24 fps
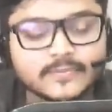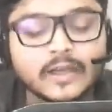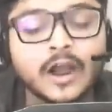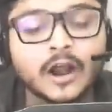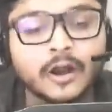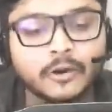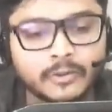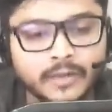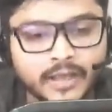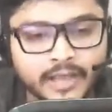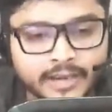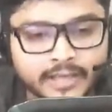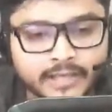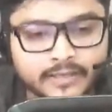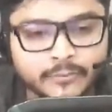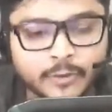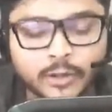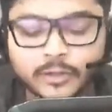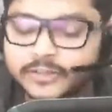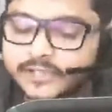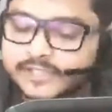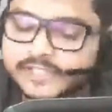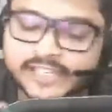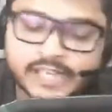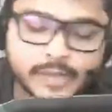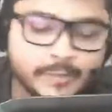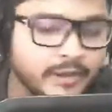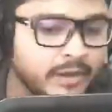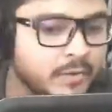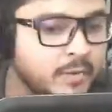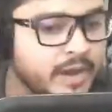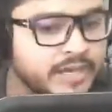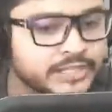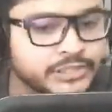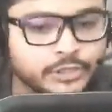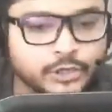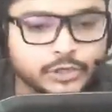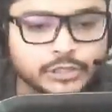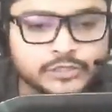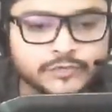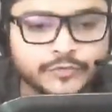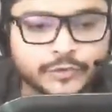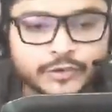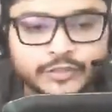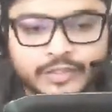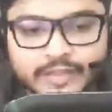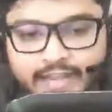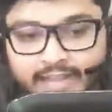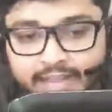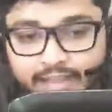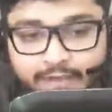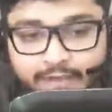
Alrighty. Well, the same advice goes for you that I